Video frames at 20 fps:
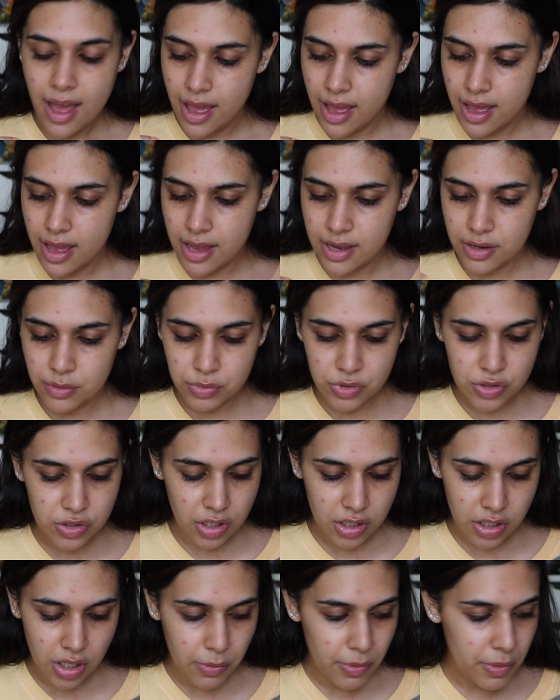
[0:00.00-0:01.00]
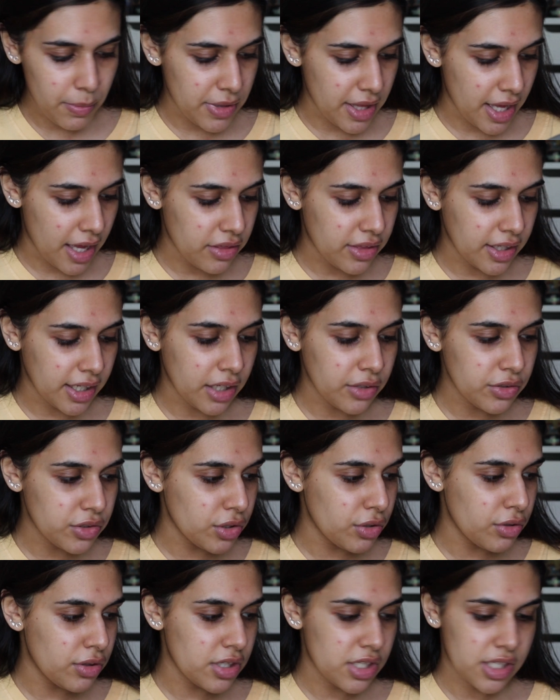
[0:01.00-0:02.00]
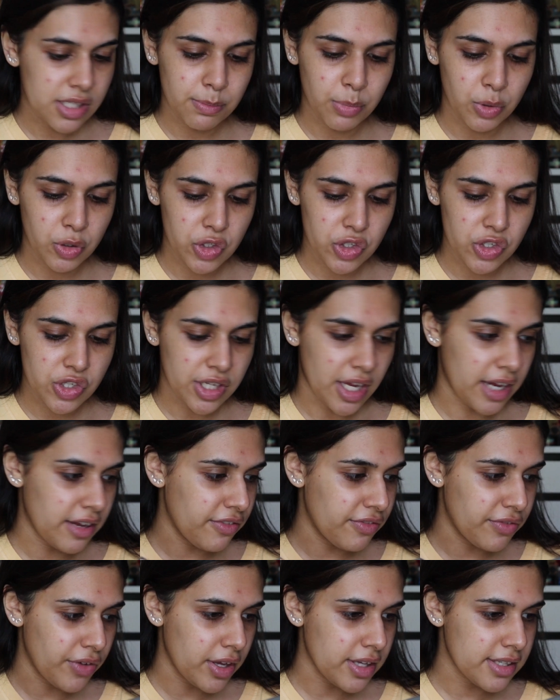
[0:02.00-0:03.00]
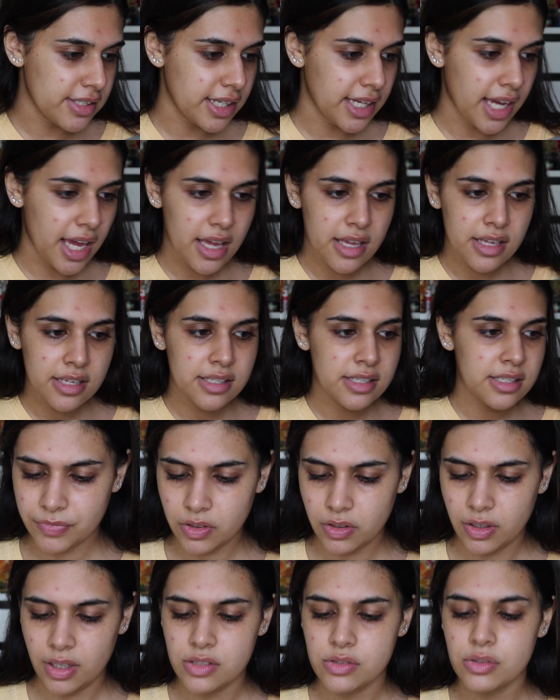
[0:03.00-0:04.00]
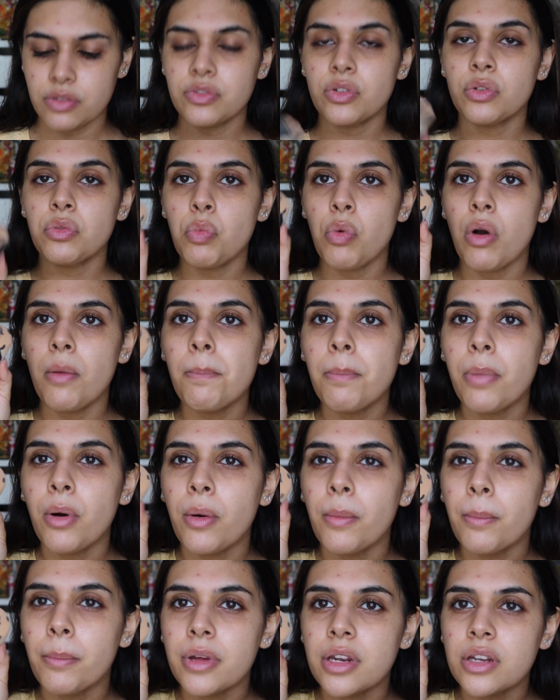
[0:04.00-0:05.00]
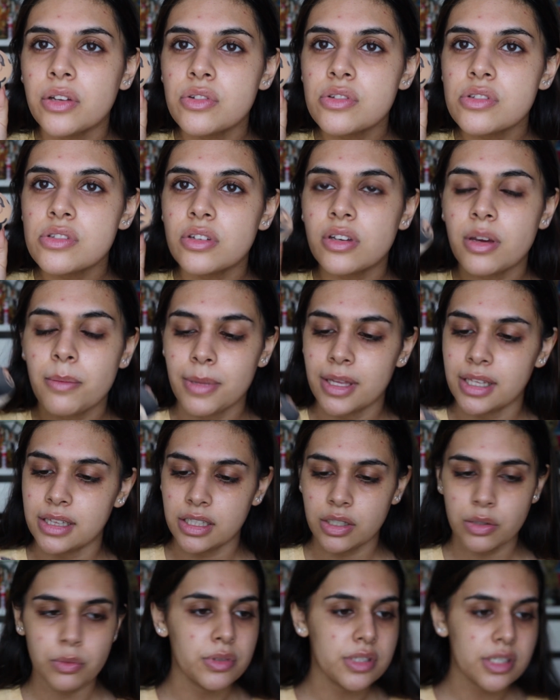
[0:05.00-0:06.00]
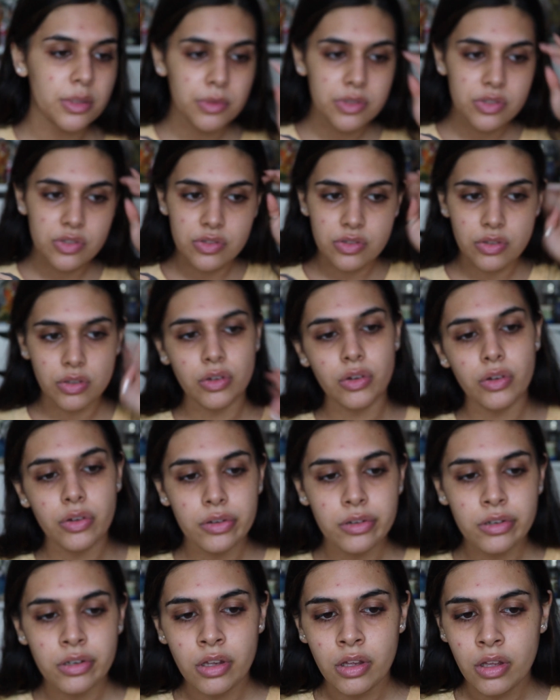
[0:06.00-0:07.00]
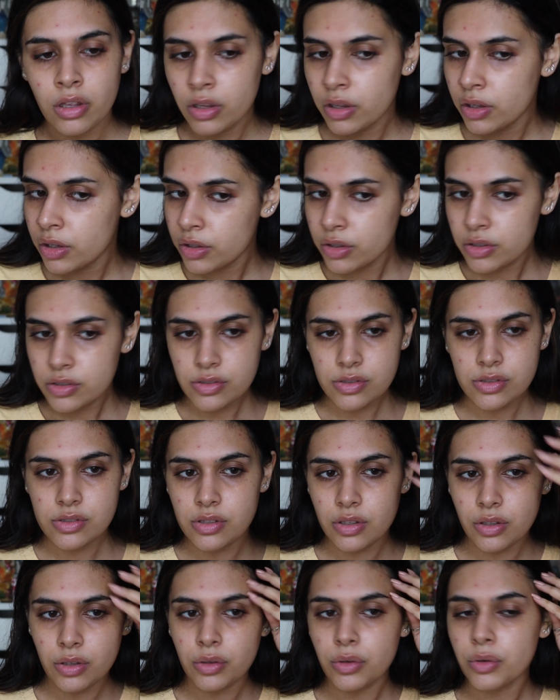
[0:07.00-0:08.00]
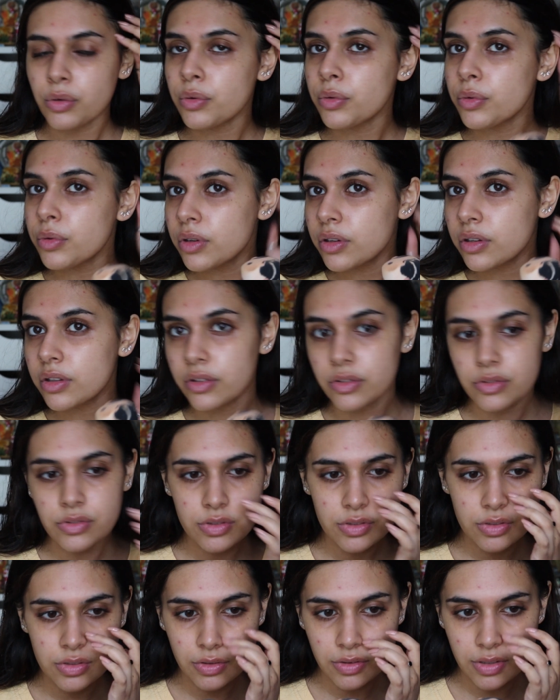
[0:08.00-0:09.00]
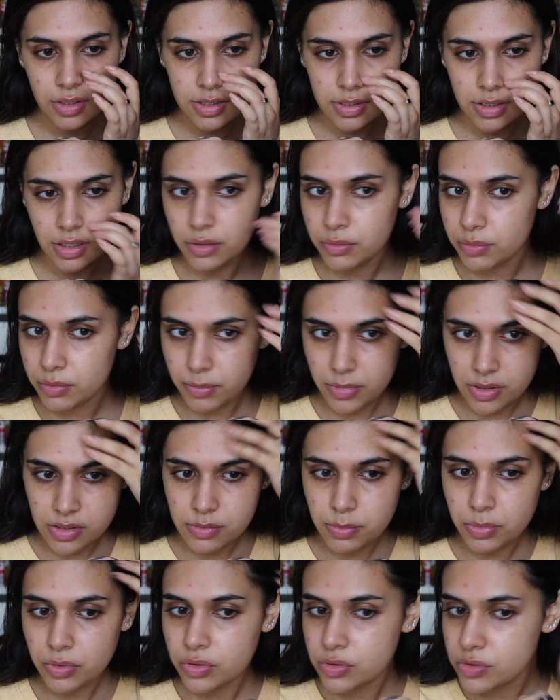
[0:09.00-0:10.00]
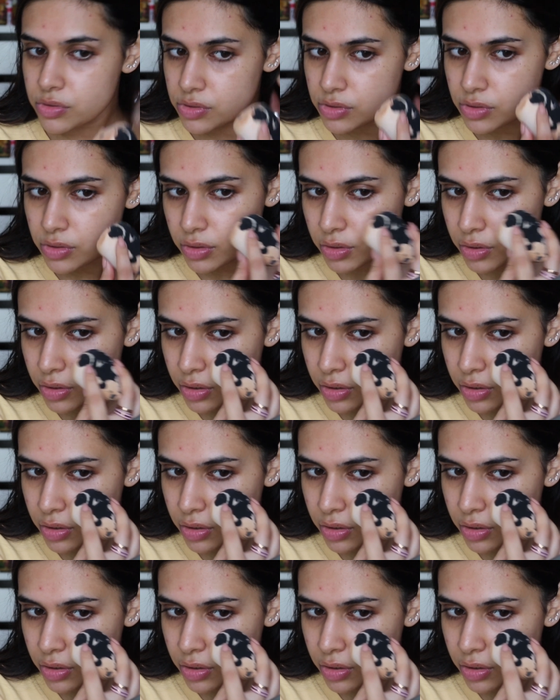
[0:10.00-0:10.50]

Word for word: And we're just going to go in with it. I think I'll do the sponge side first, I guess. Okay, so I've done one pump and it does look a bit liquidy, which is good. So I'll just do this side with my sponge.